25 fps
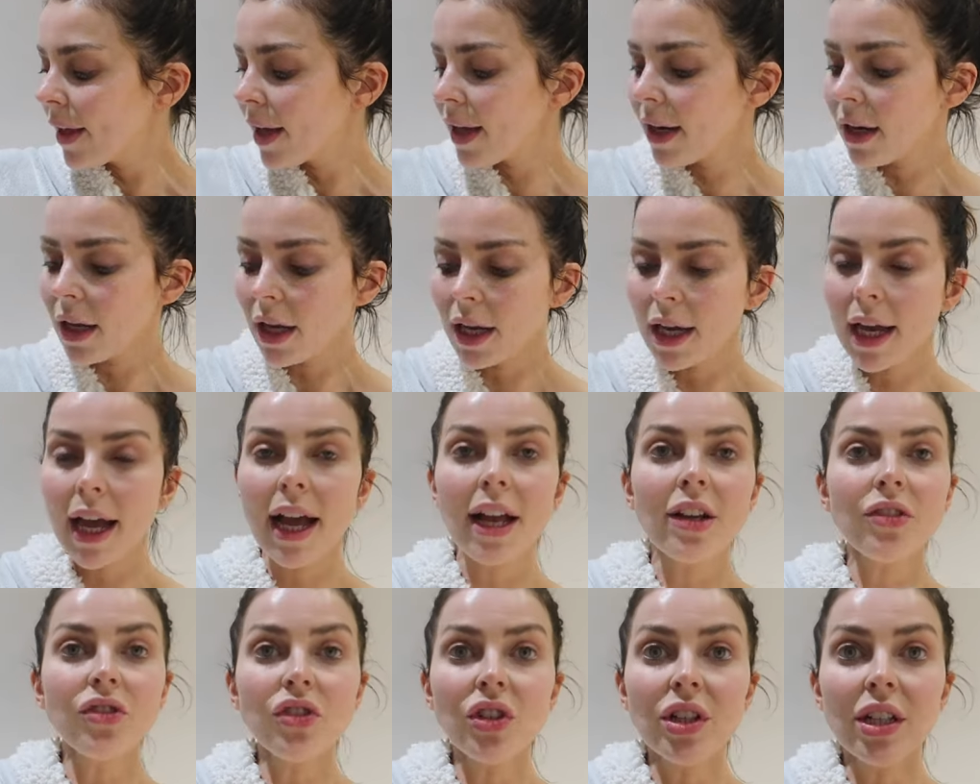then I
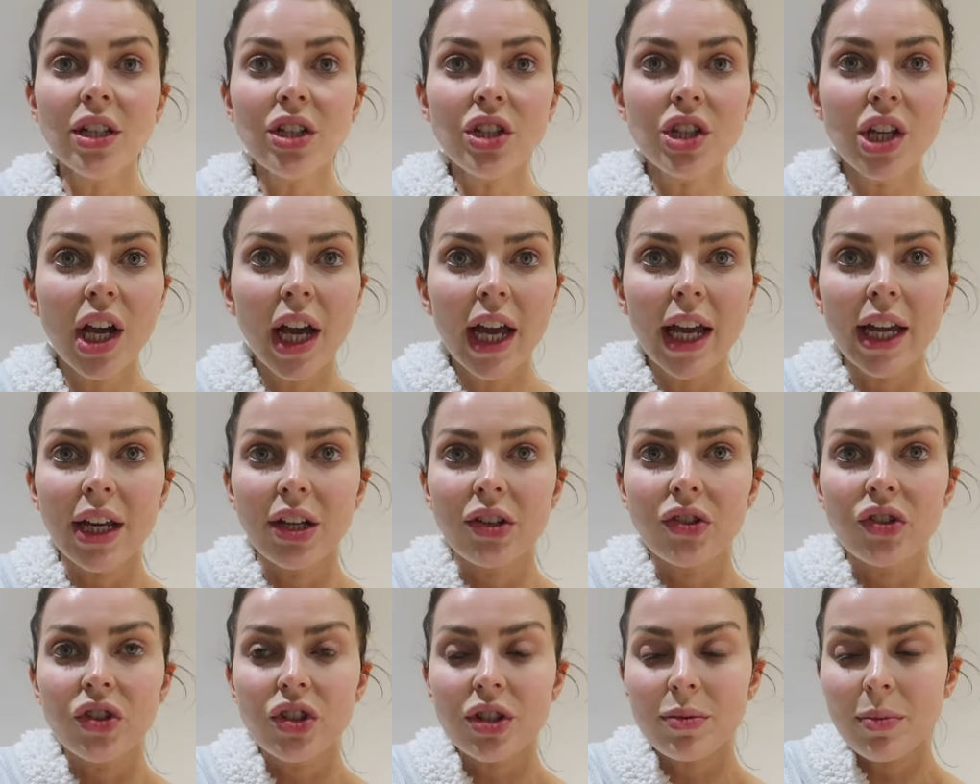actually
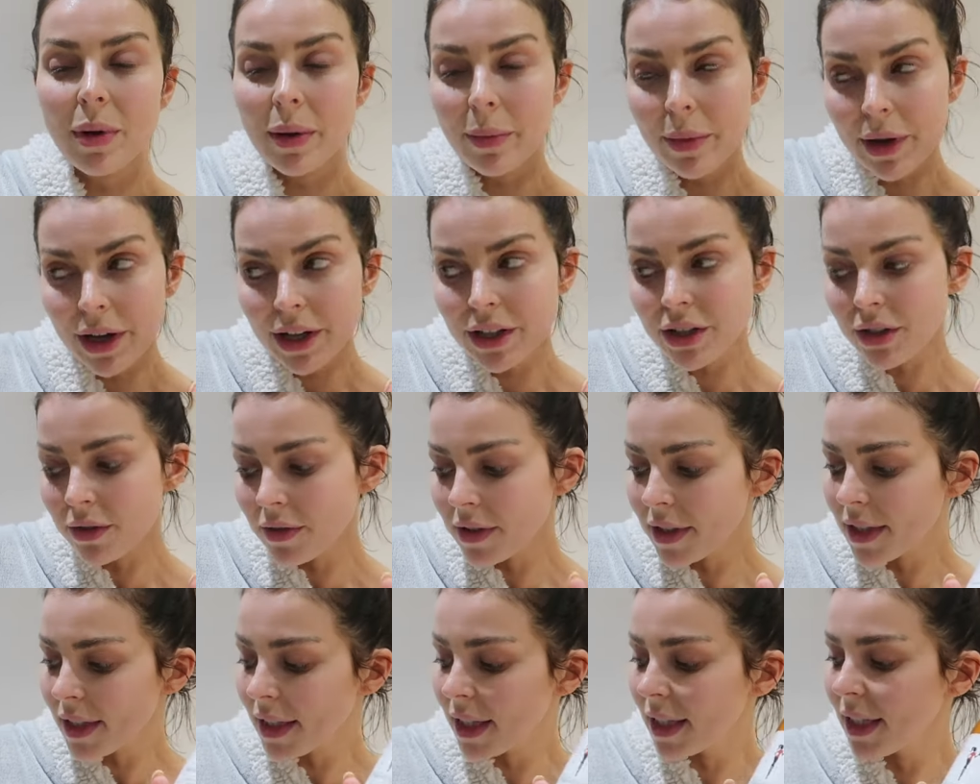changed my mind on
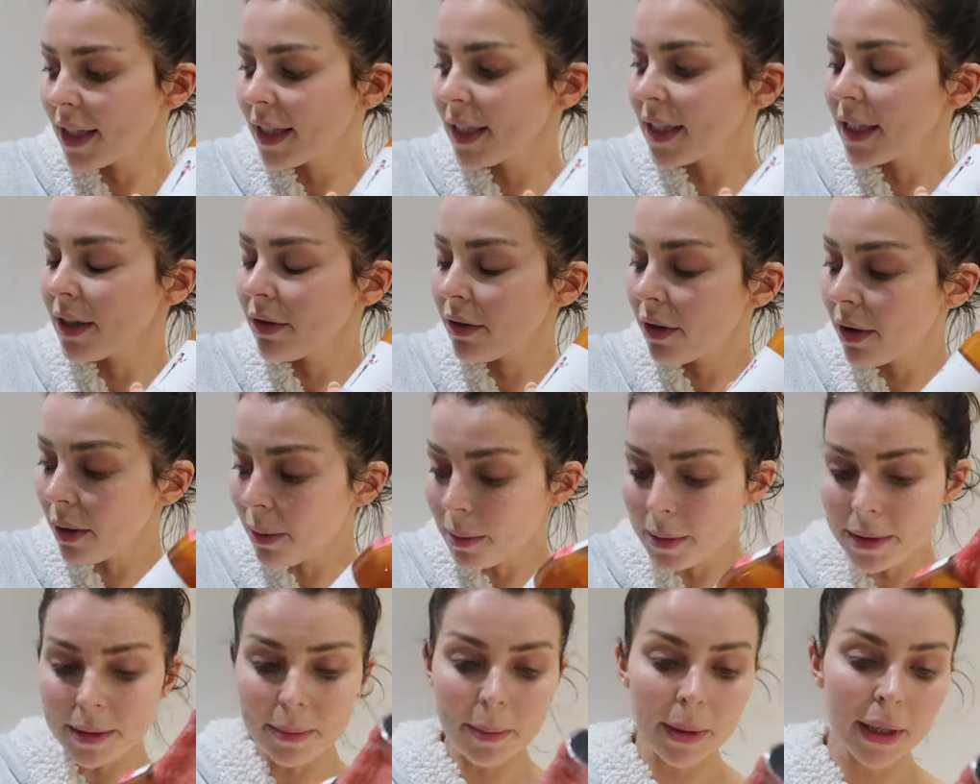the skinny
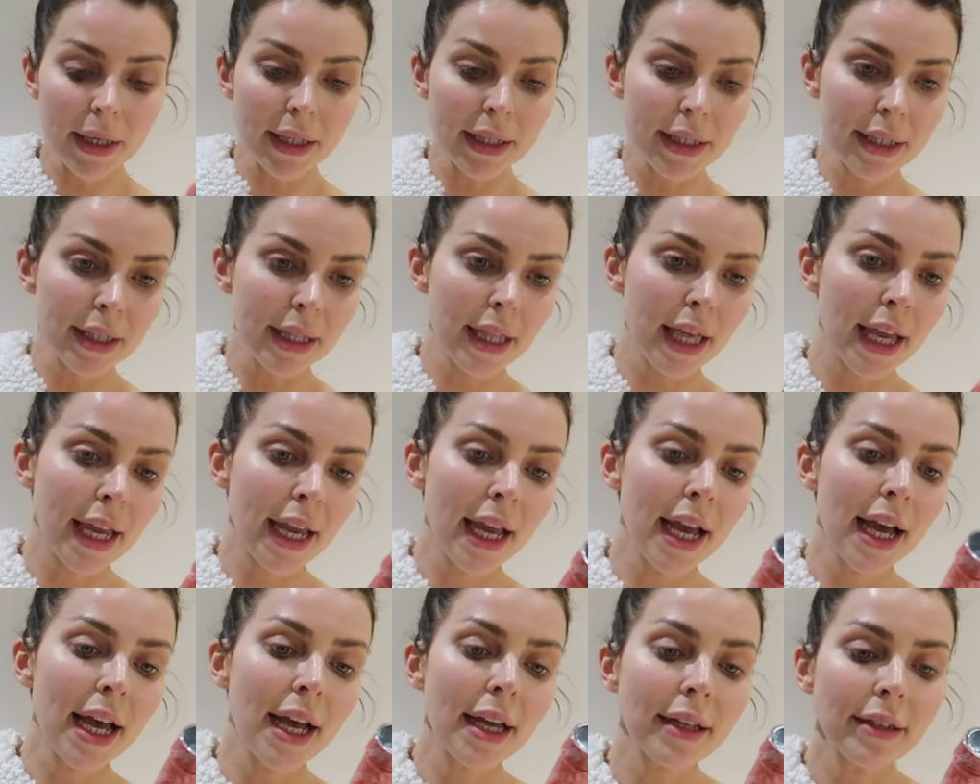syrups because they
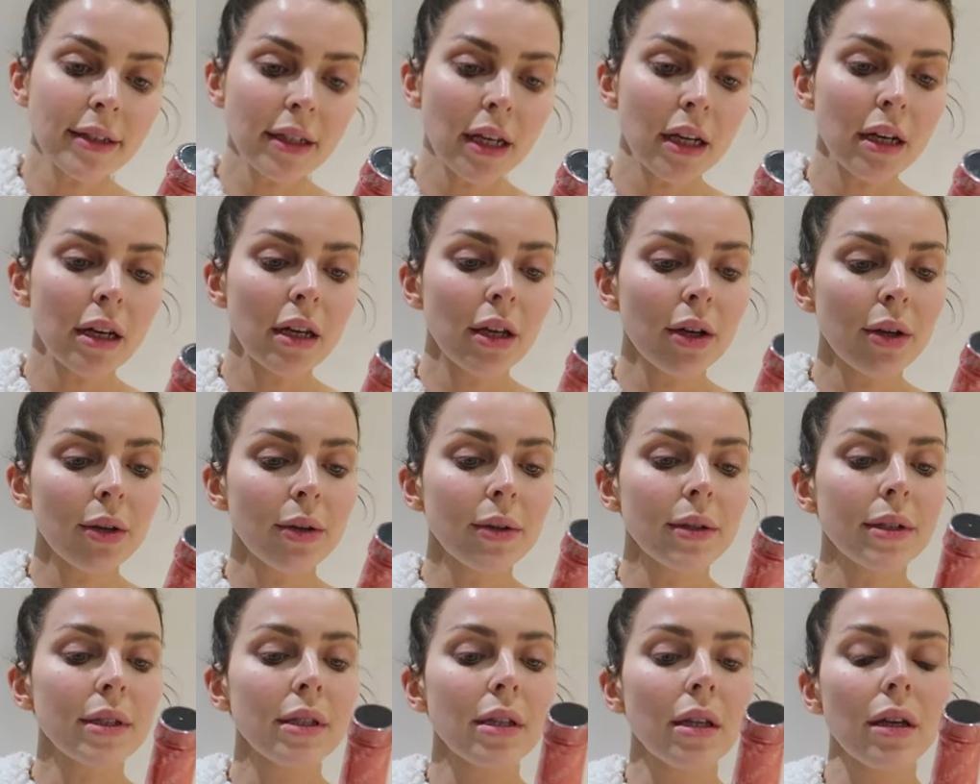had
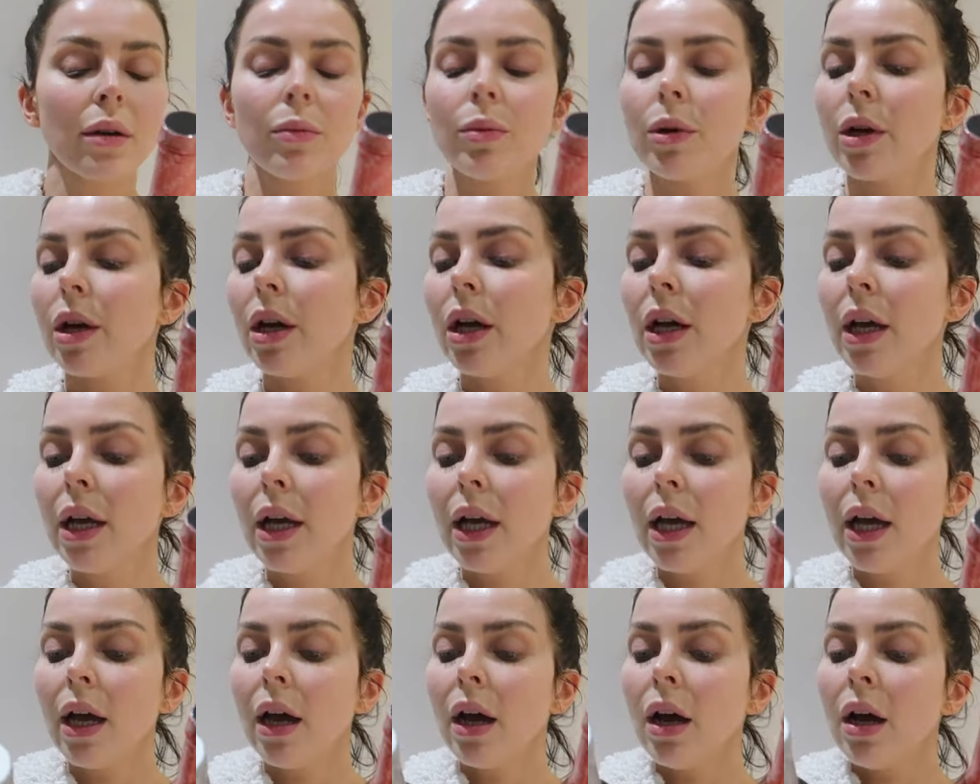loads that were
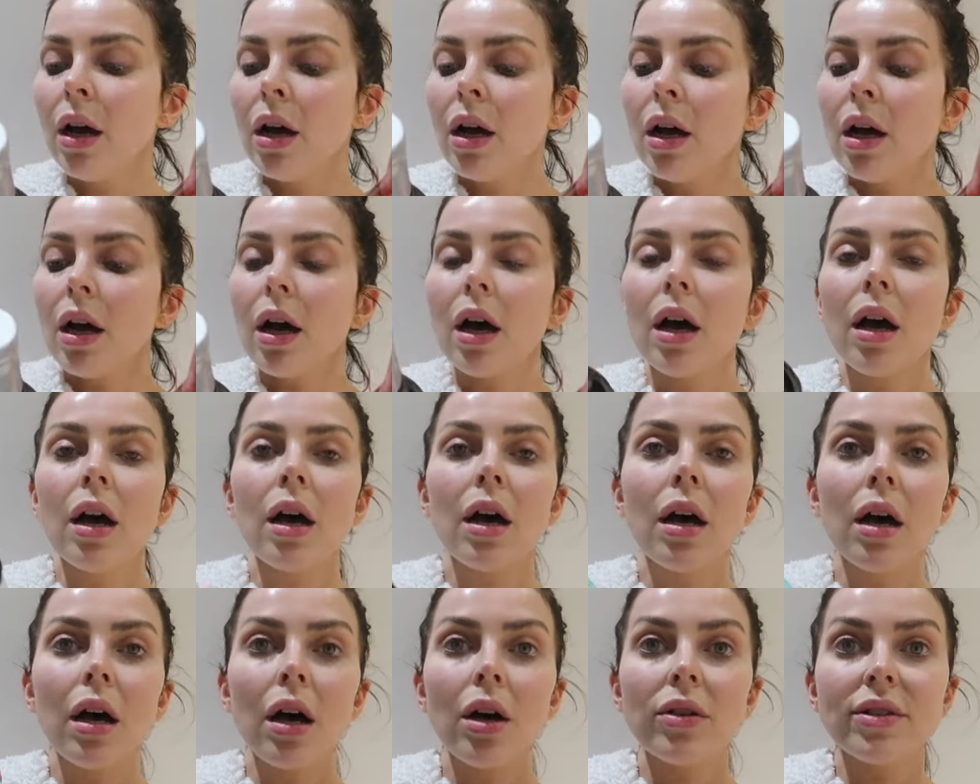
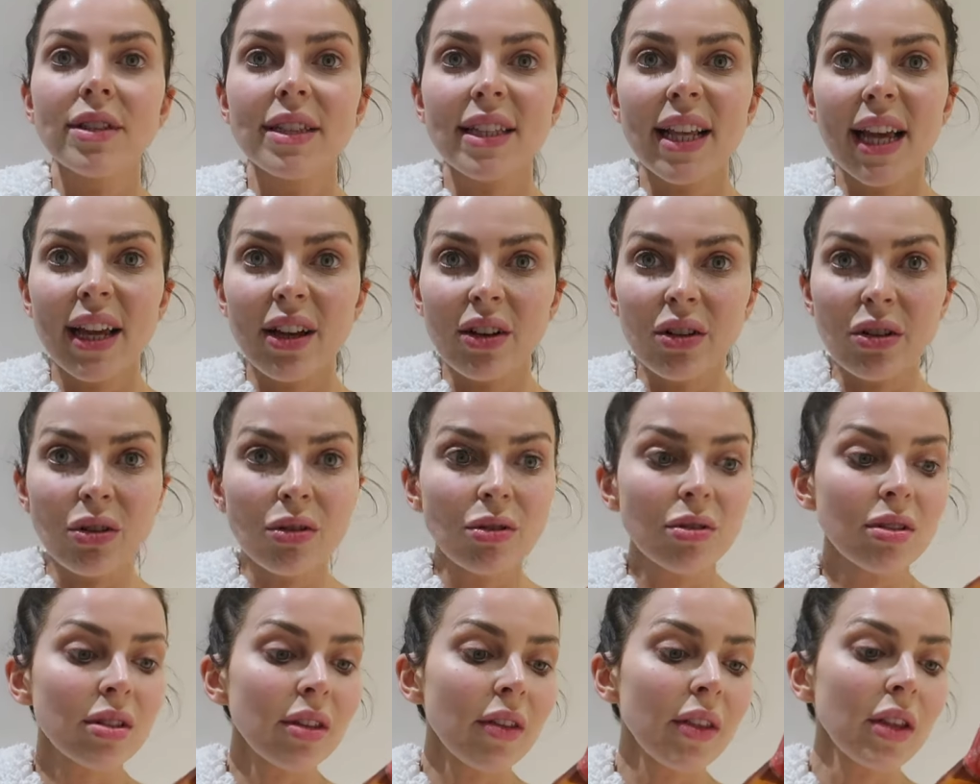on
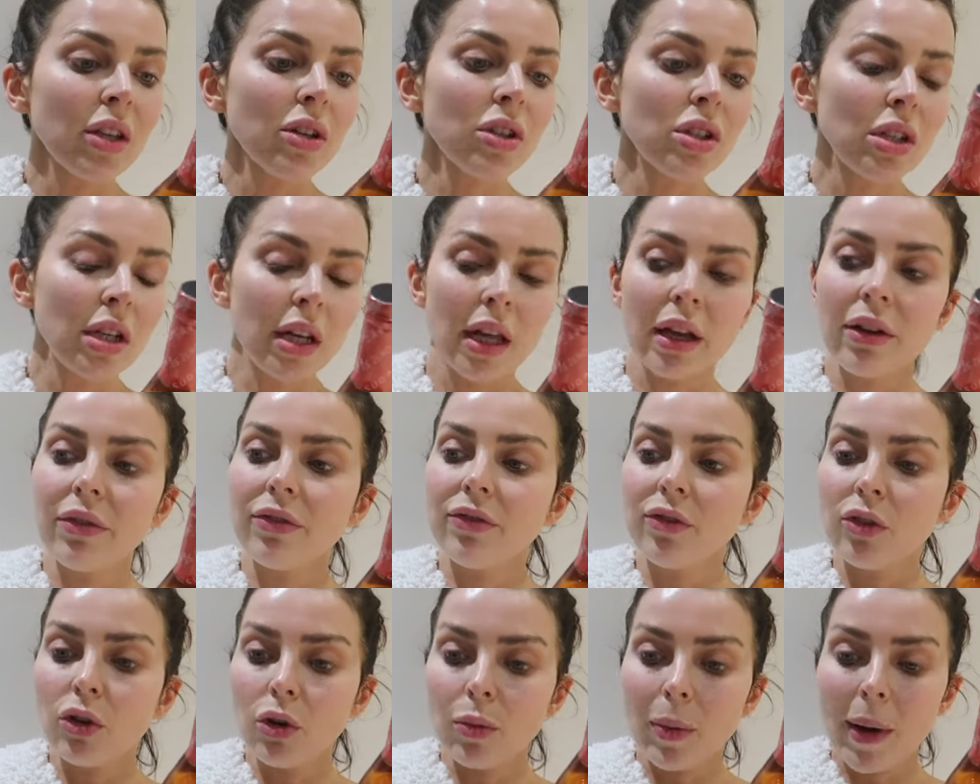sale, so they're usually like
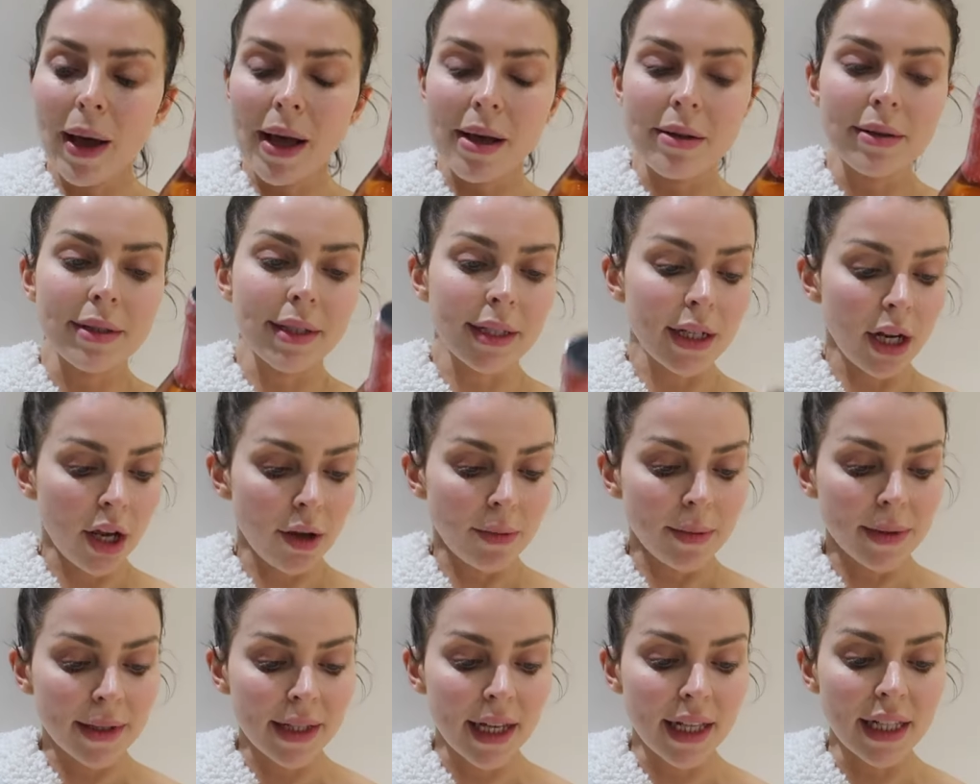£4 in
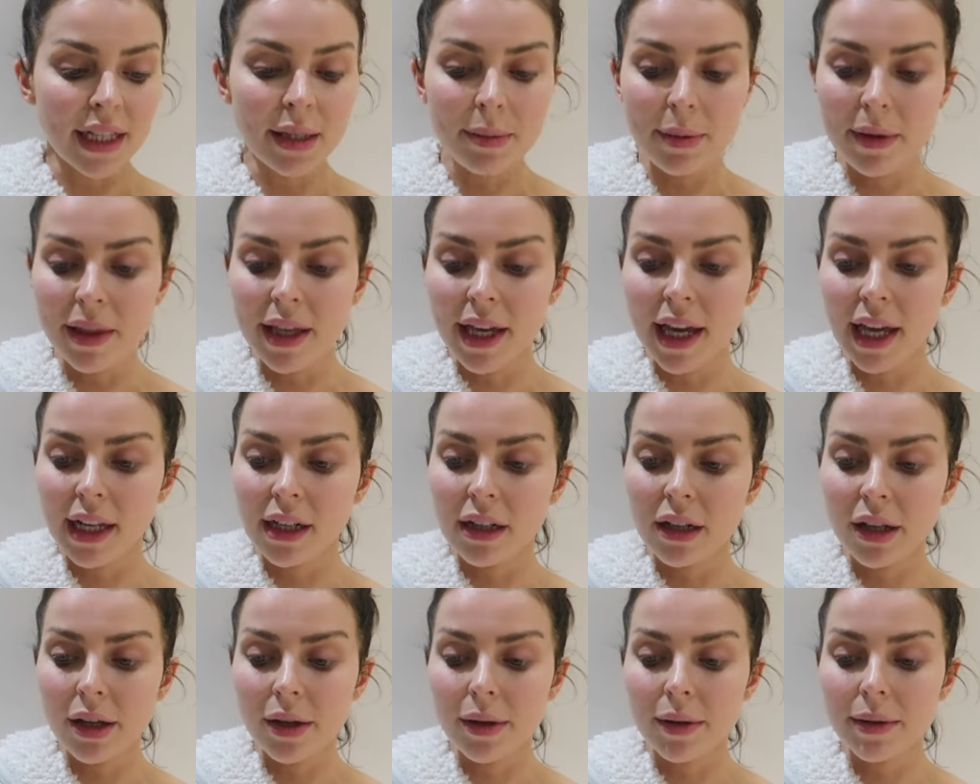HomeSense, but they had
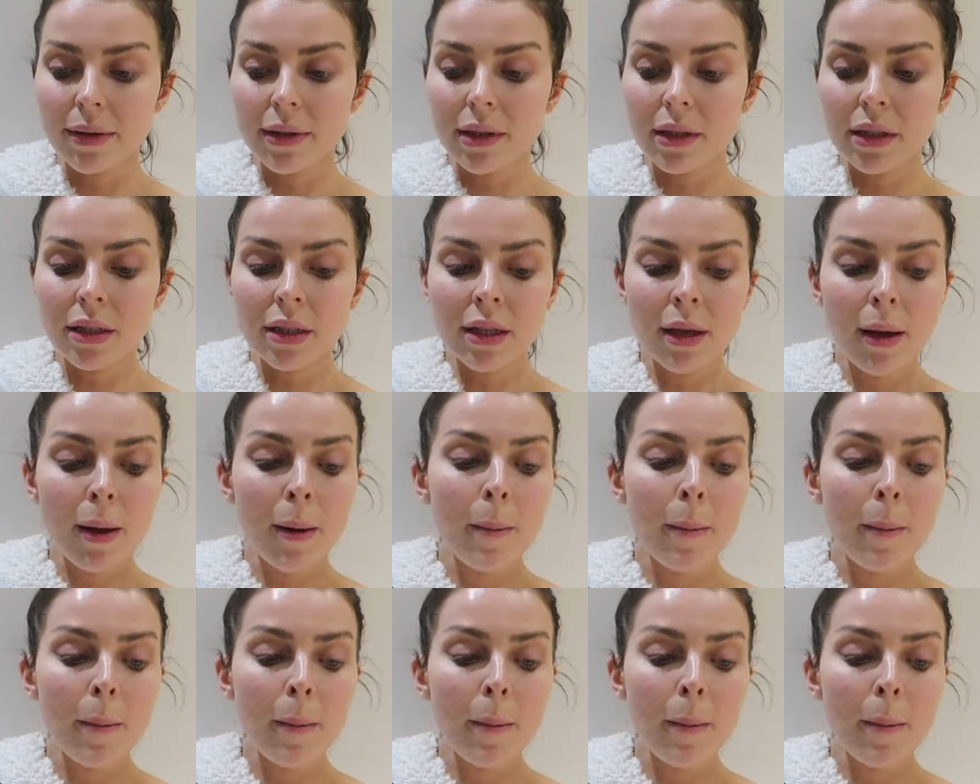loads